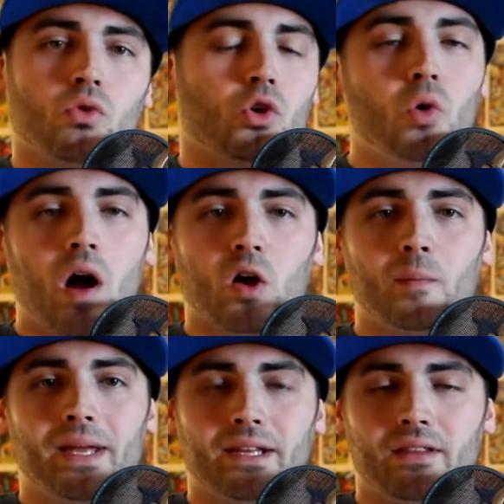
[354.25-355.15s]
who
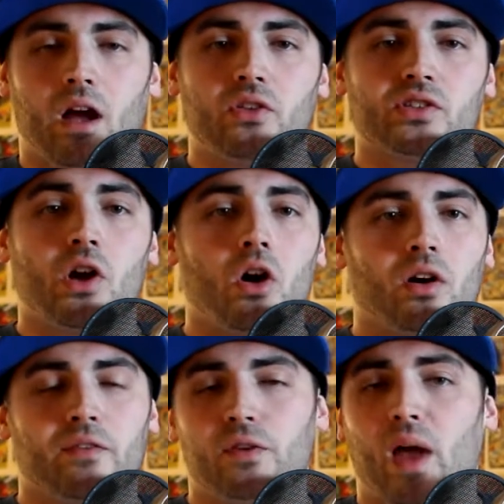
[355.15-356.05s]
Aquaman and the Others
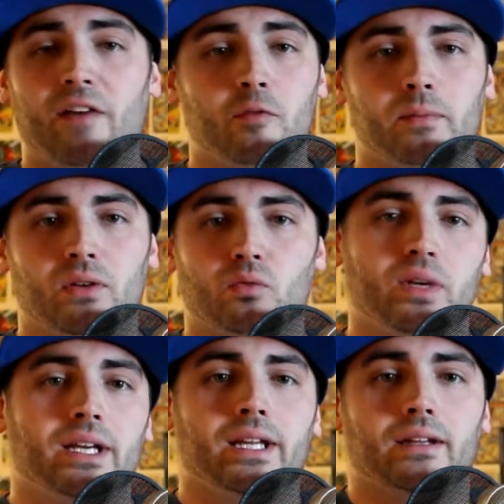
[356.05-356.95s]
are, if you haven't been
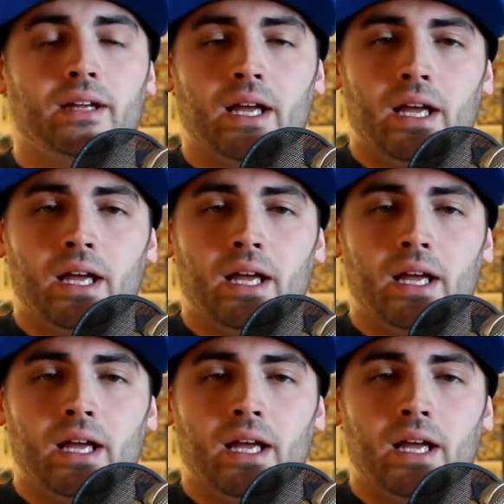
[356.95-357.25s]
reading